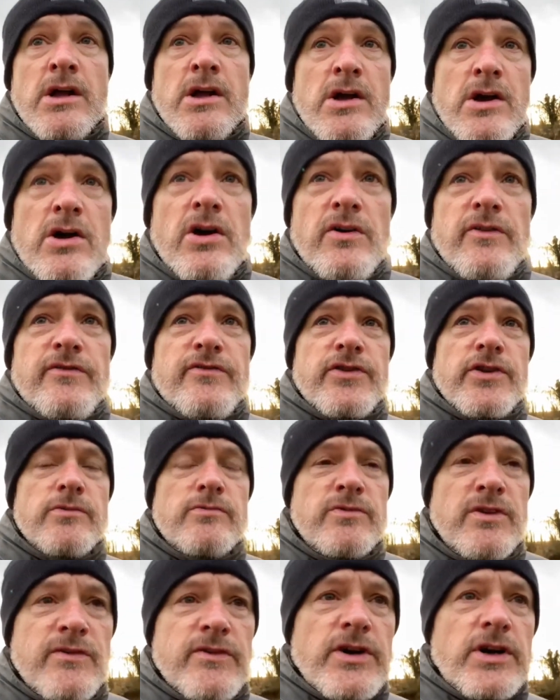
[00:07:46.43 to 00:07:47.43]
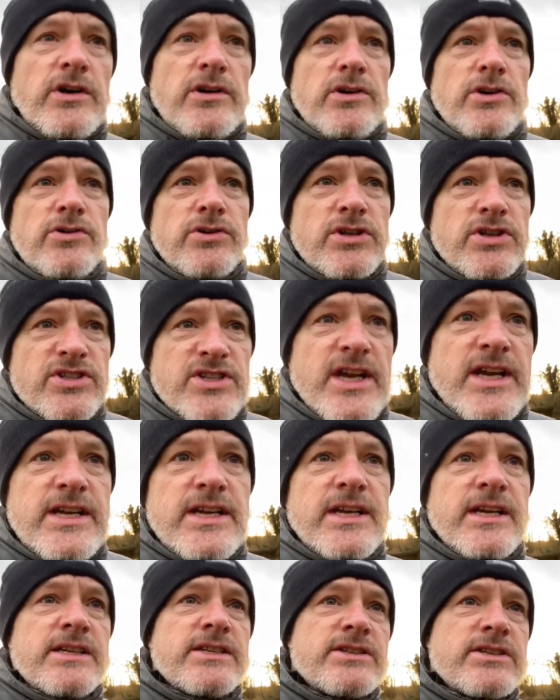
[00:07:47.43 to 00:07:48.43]
Up front, we've got Lucas
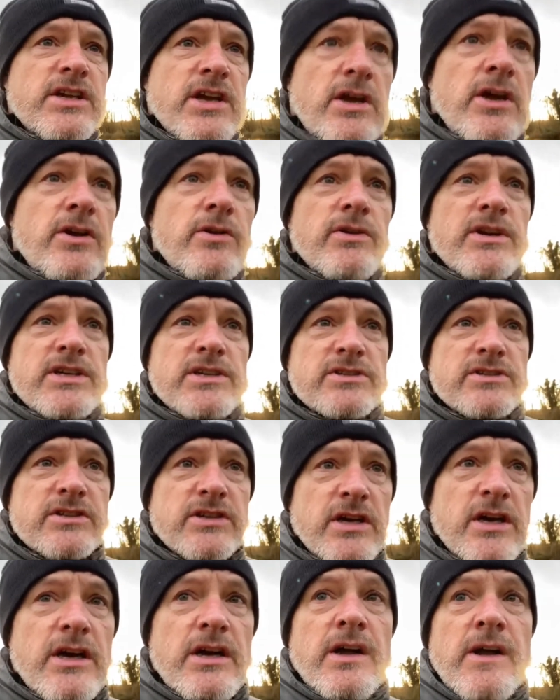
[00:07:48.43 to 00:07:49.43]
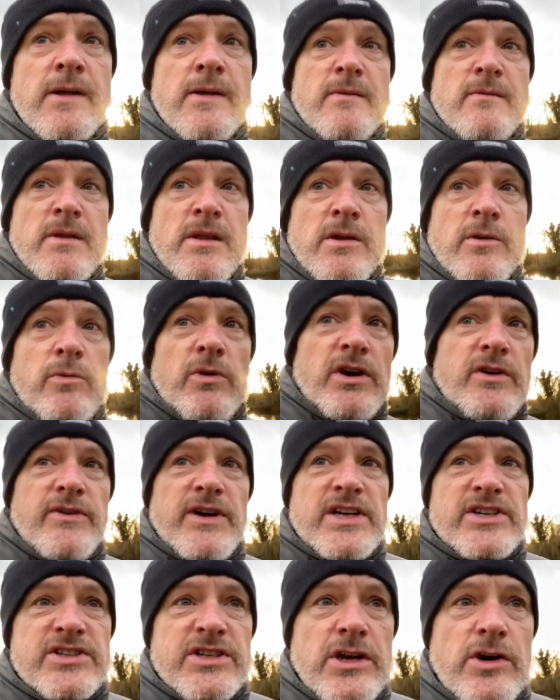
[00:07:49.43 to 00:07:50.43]
Aikins, who is one of
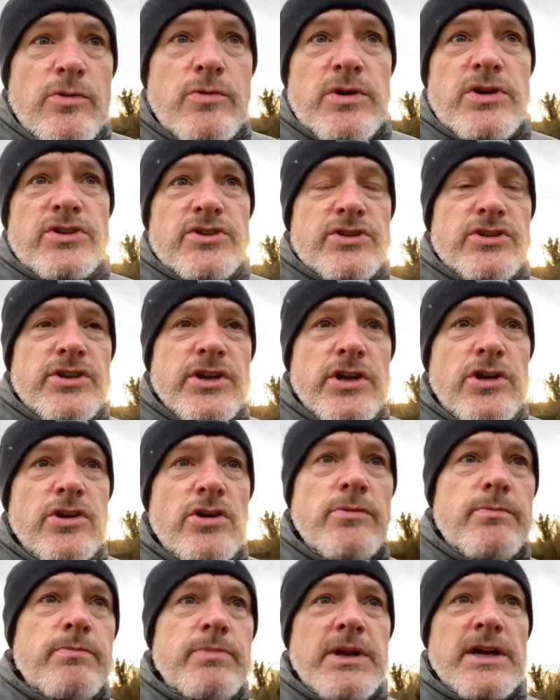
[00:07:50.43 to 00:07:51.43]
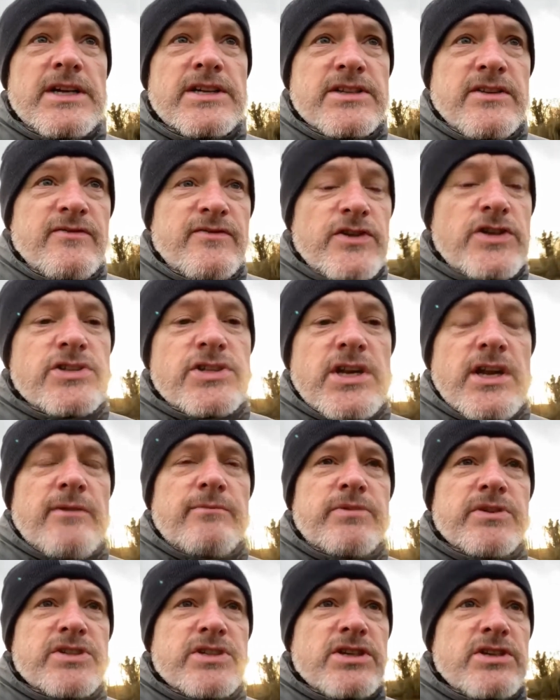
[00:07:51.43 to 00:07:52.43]
our stalwarts at the club, plays in virtually
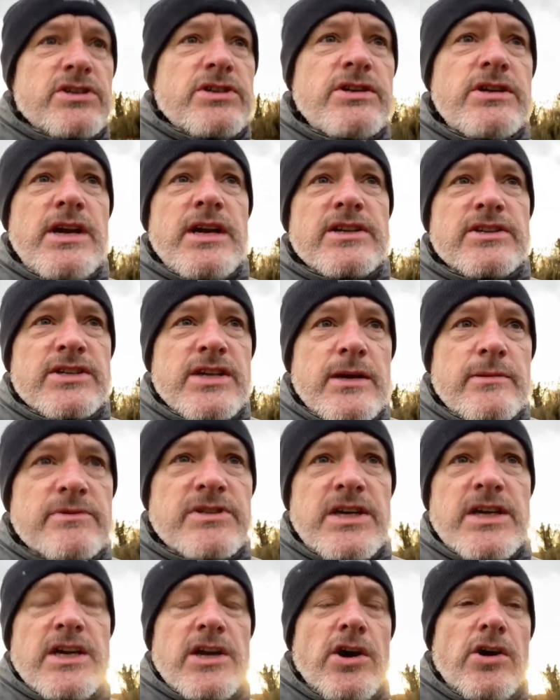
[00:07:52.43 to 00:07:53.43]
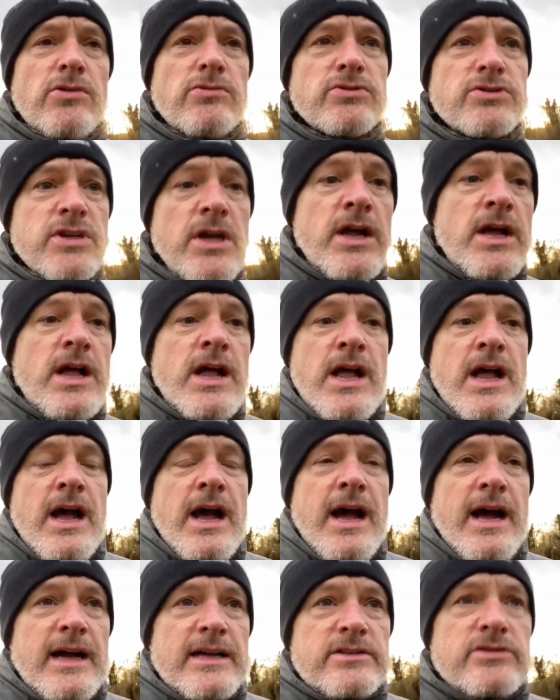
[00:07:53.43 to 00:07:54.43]
every position except in goals,
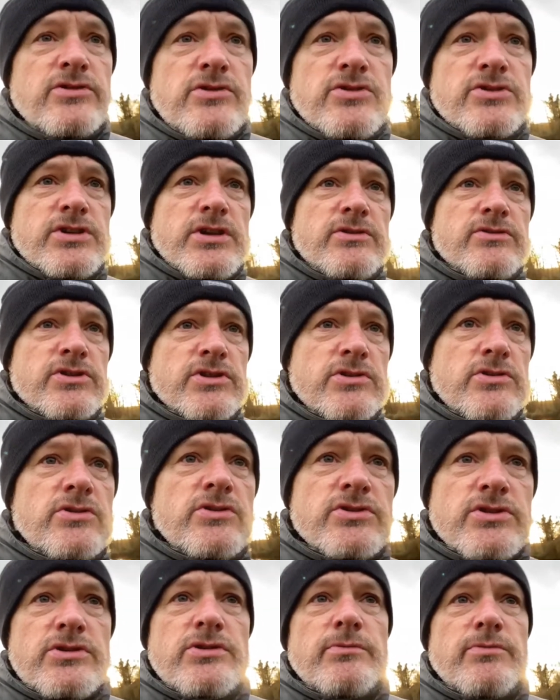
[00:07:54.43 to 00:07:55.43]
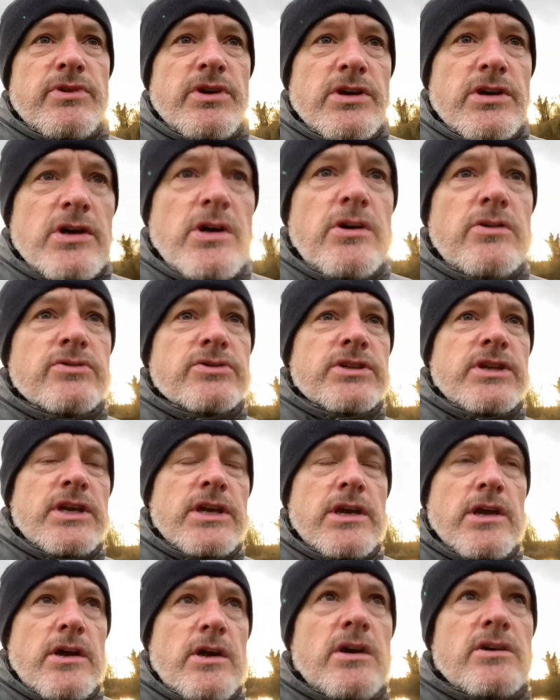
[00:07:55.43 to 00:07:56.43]
and also scores a number of goals, and he
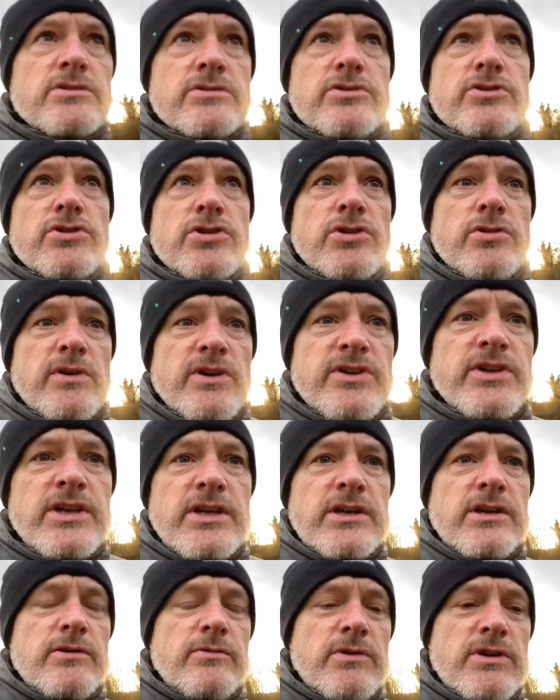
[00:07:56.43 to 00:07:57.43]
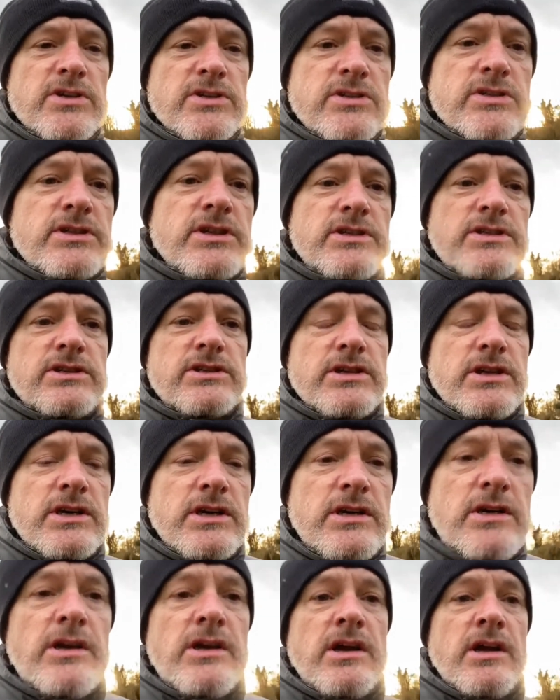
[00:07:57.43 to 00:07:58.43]
got 2, I think it was,
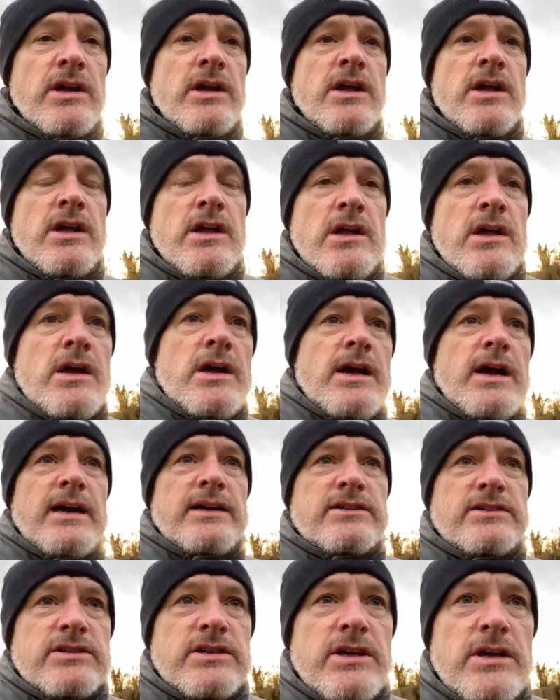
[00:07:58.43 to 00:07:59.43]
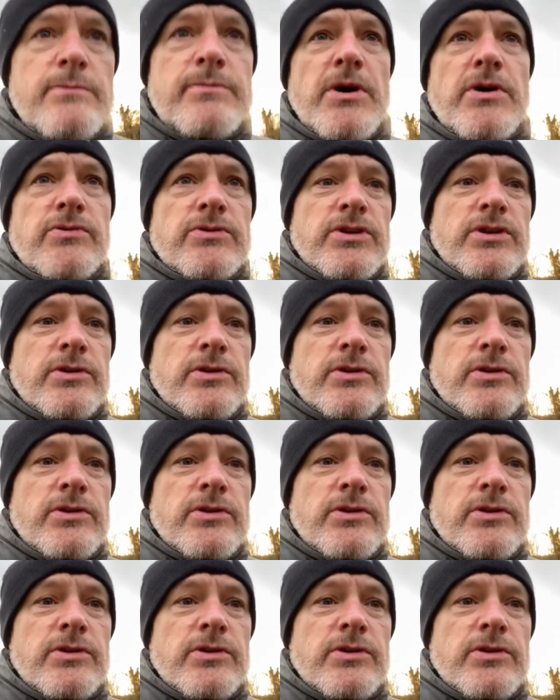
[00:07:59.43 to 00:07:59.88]
at Bolton at the